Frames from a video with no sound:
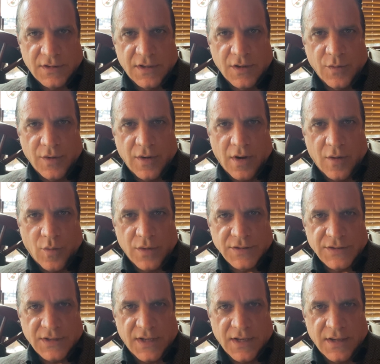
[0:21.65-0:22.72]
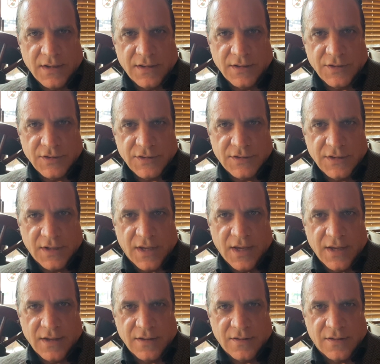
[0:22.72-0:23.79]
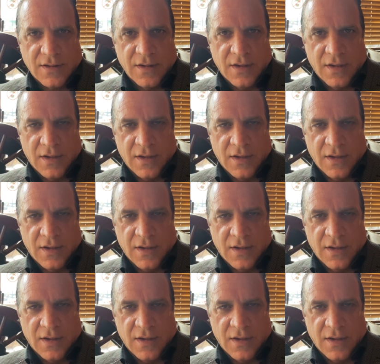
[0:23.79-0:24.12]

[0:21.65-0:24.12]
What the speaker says: here we are once again, and just in case